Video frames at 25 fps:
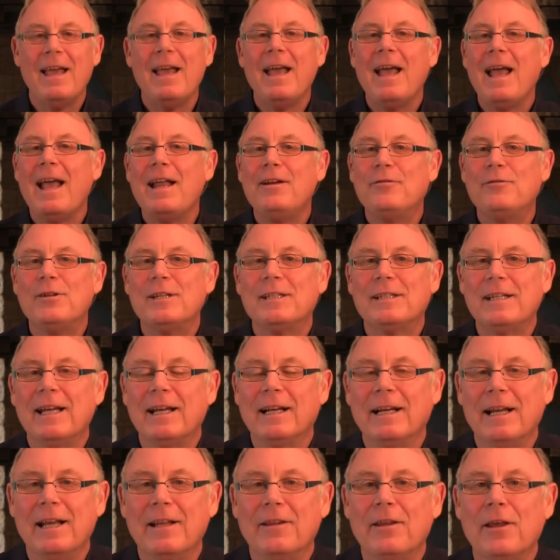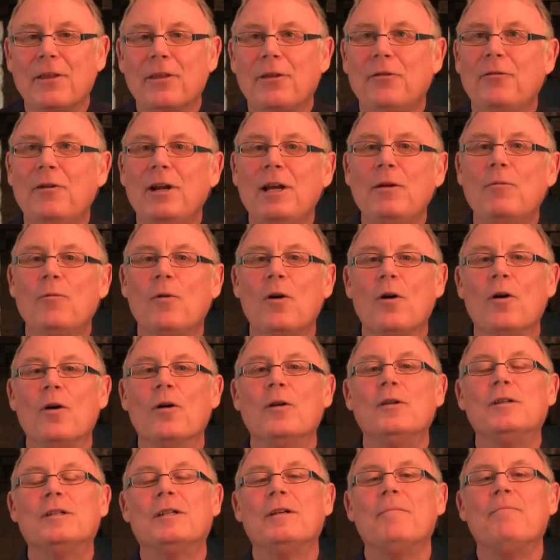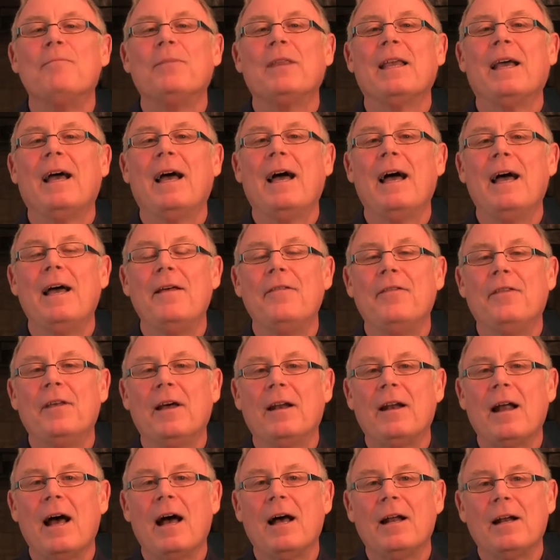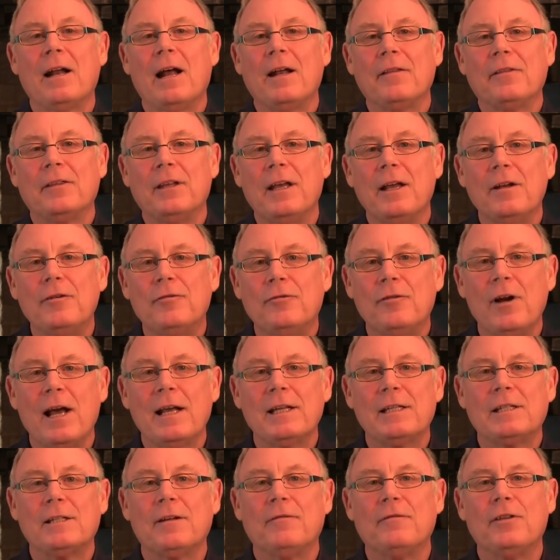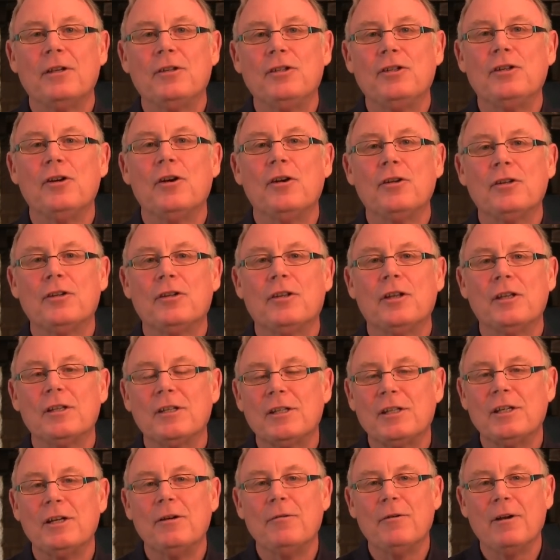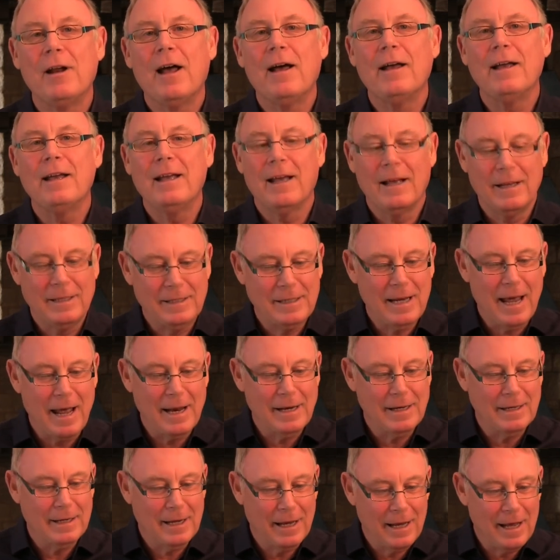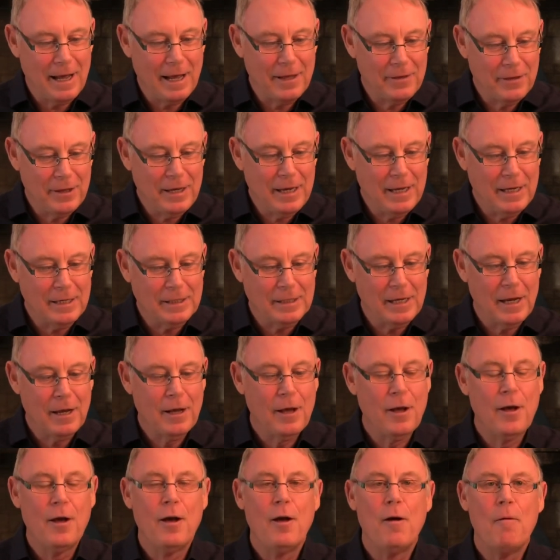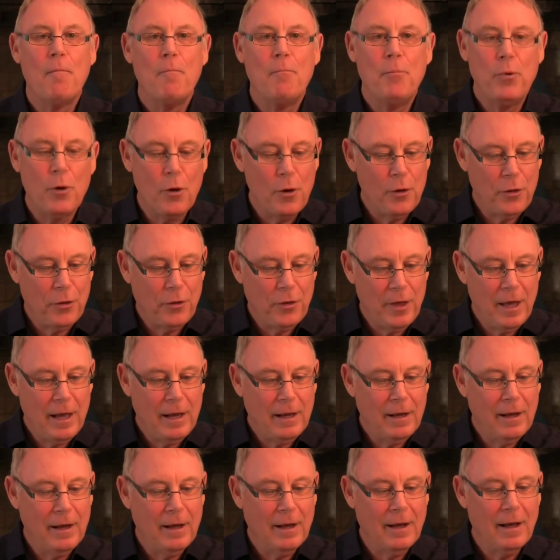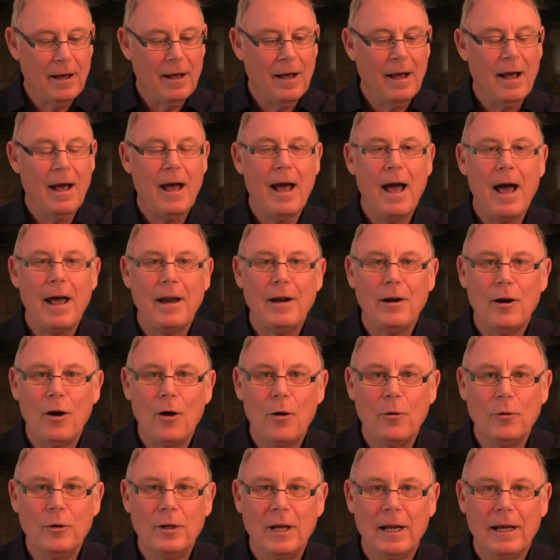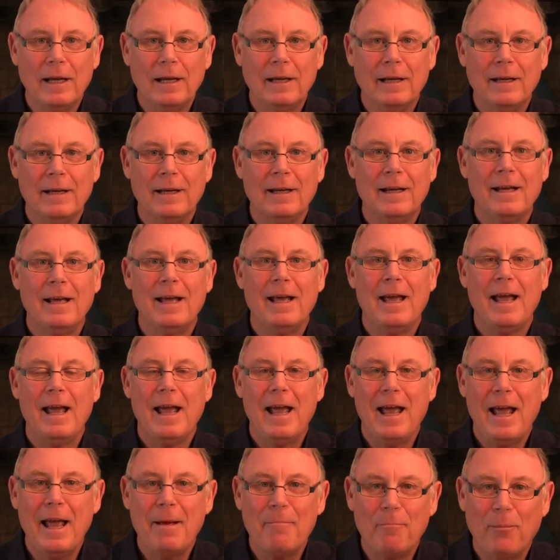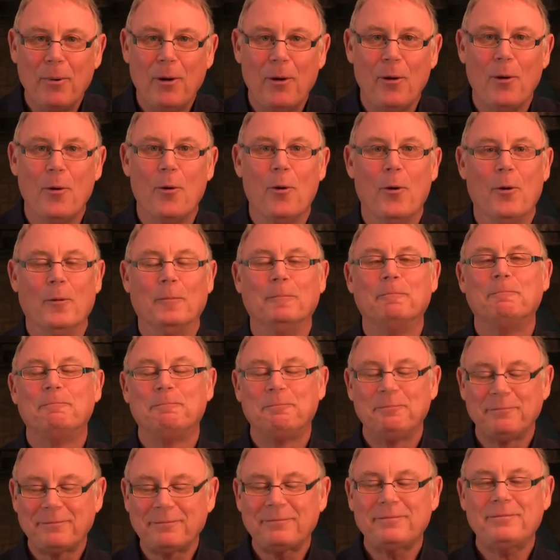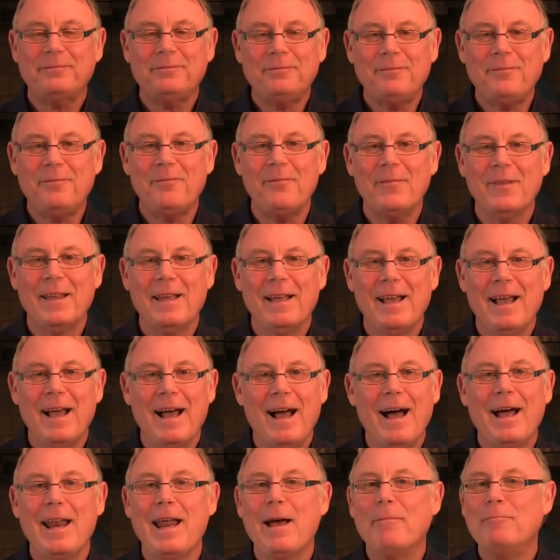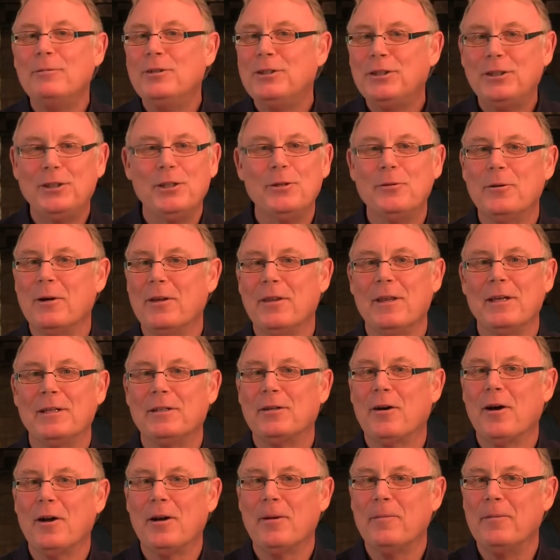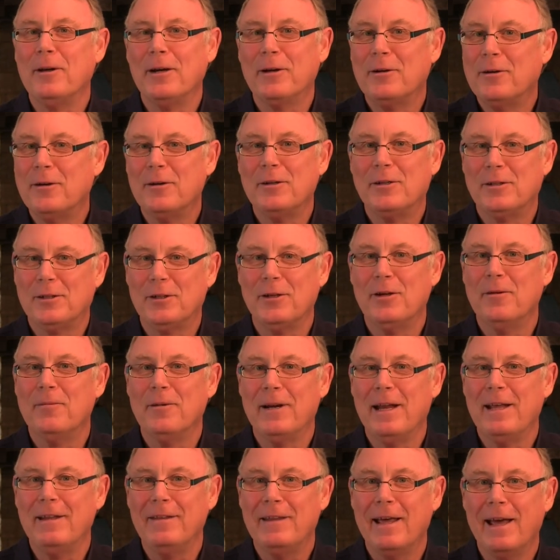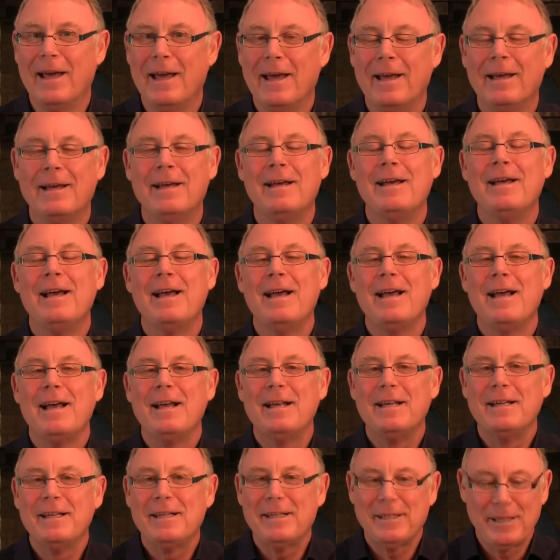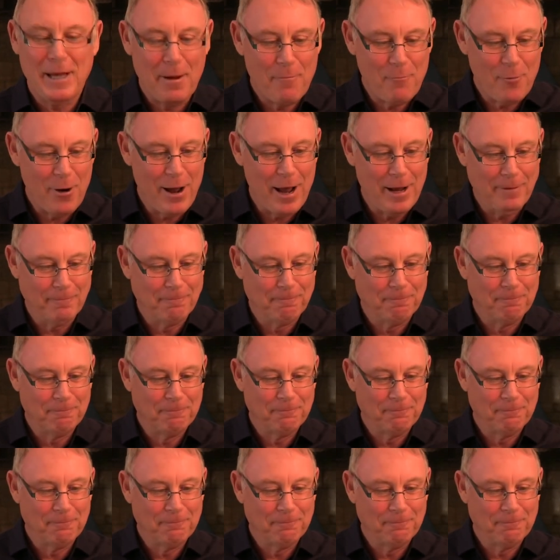Interestingly, the 3 words that are at the address of the church that Sue and I attend are these: birthing, unloading, implore. And I'm sure there's got to be a good sermon in there somewhere.